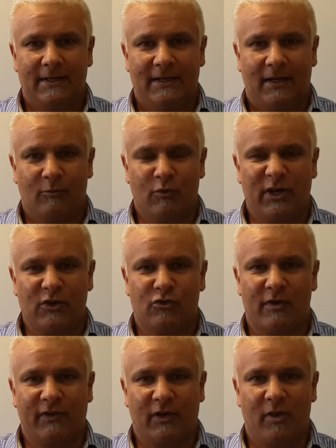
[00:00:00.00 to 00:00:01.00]
Really
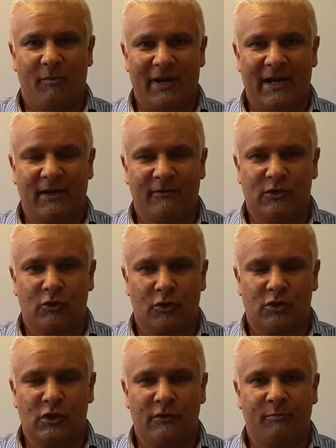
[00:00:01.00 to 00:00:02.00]
driven on the back of a sort
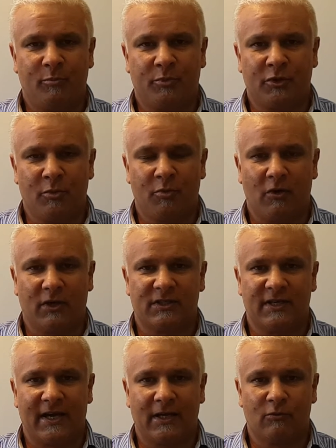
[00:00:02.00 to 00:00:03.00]
of two-pronged
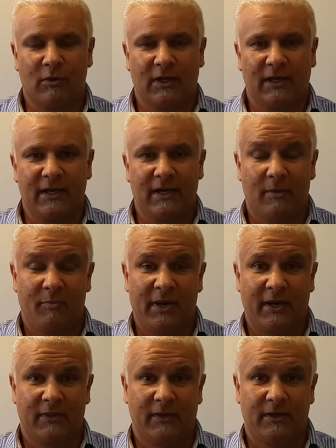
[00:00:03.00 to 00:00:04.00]
attack, really
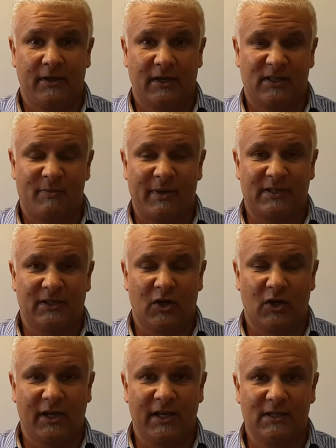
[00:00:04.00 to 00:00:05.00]
better than expected
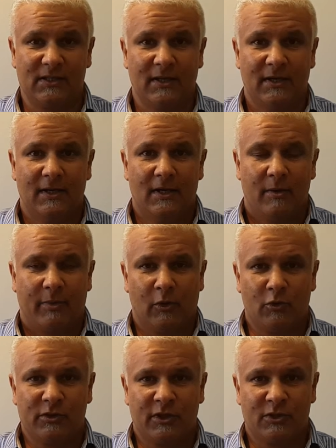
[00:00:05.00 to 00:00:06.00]
earnings, but
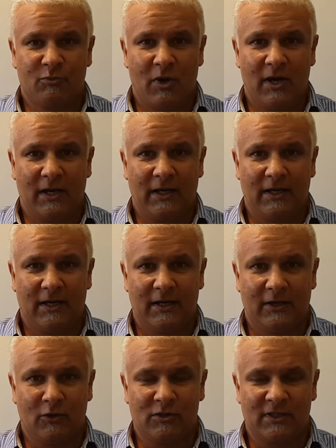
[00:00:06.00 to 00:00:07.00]
also as well,
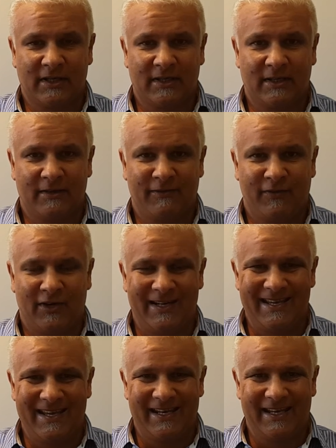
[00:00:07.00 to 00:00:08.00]
it looks like they're
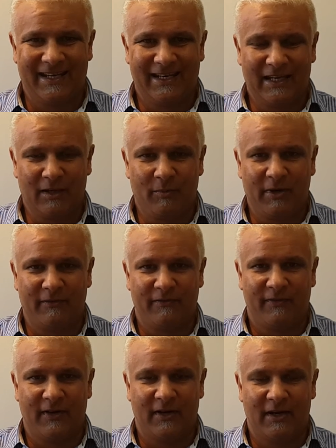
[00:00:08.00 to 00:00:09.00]
finally getting a little bit
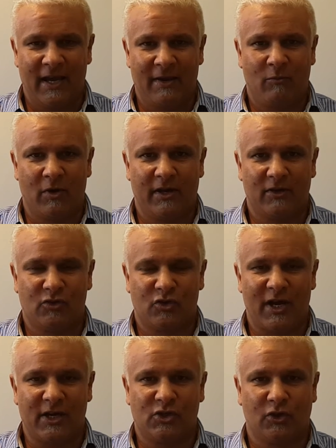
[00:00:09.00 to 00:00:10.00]
of headway and
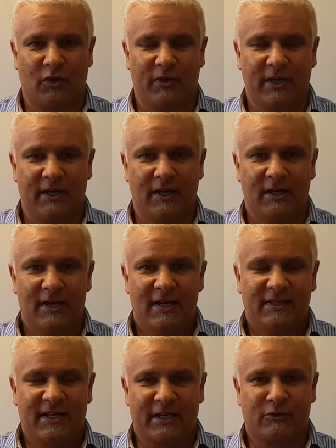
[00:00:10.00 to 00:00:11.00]
traction on the
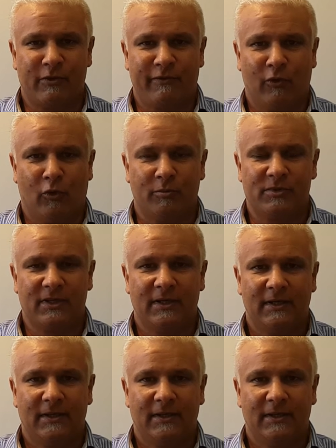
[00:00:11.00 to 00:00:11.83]
tax reforms,